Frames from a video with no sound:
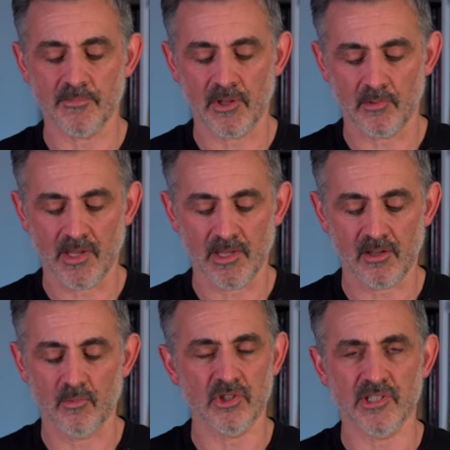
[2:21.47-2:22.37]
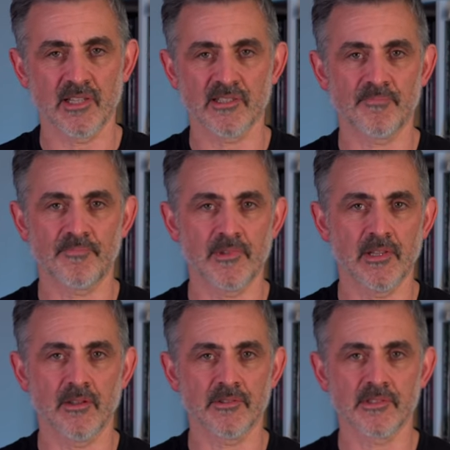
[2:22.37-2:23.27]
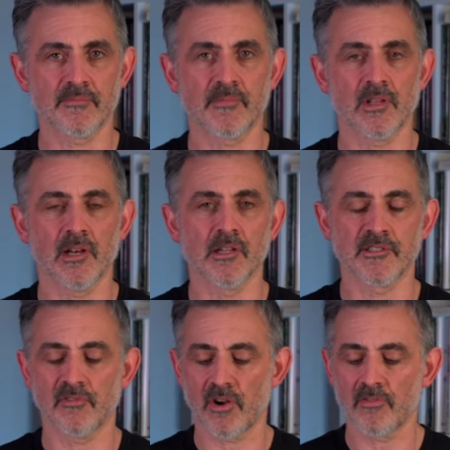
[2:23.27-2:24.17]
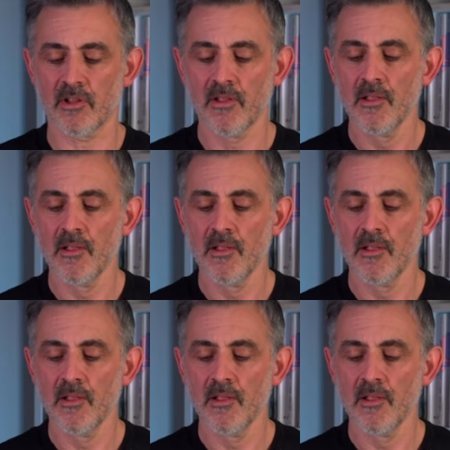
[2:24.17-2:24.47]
By the way, you can wash it. It's, you know, it's going to last you forever.